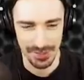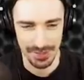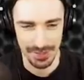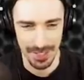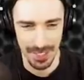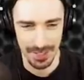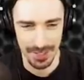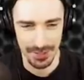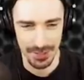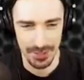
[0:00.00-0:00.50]

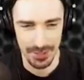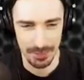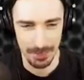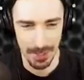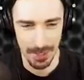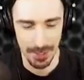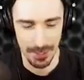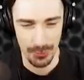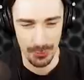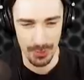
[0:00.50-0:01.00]
stay on, just
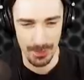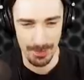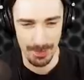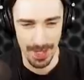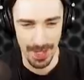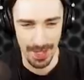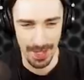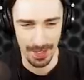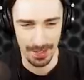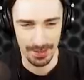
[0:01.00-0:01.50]
bear oh, through the
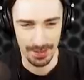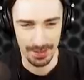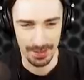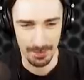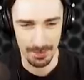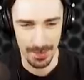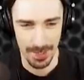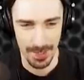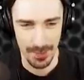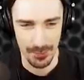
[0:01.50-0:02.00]
sorry, pain,
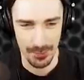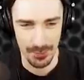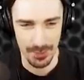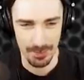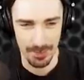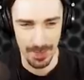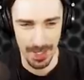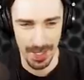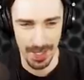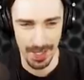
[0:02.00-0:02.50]
it's, bear it's through the
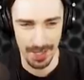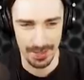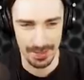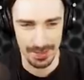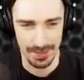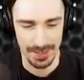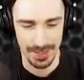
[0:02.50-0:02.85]
pain,